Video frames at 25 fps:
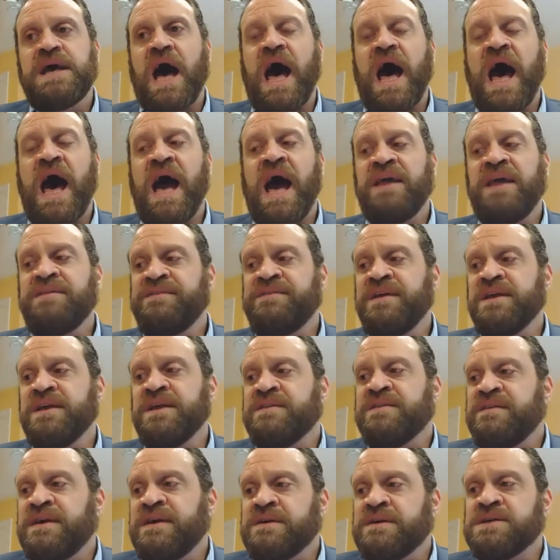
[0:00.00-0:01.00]
I
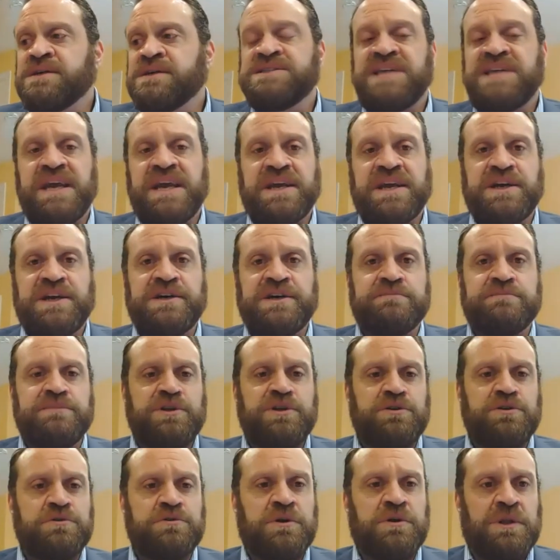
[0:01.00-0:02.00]
think there is a
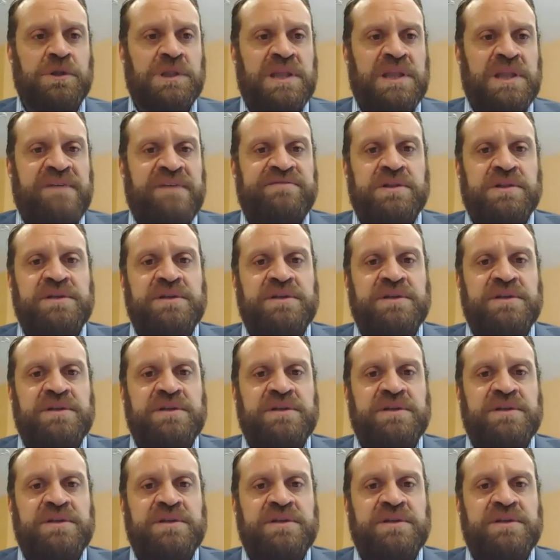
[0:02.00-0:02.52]
communal level